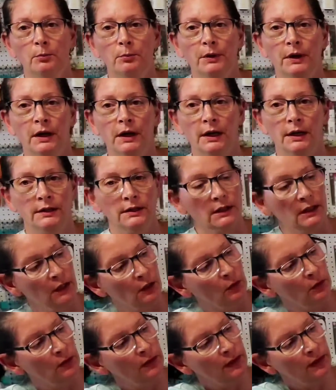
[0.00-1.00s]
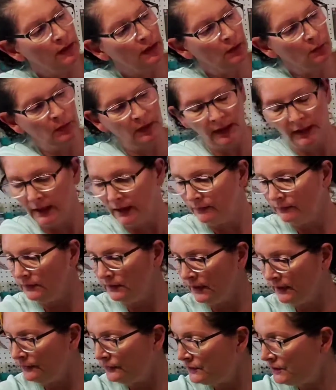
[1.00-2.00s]
But the only thing we have
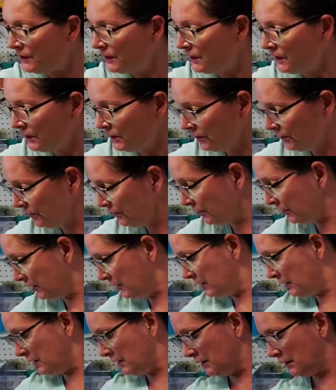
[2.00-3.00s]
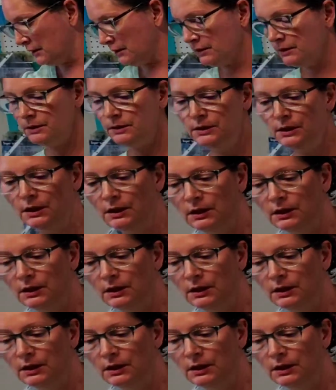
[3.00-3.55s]
left here is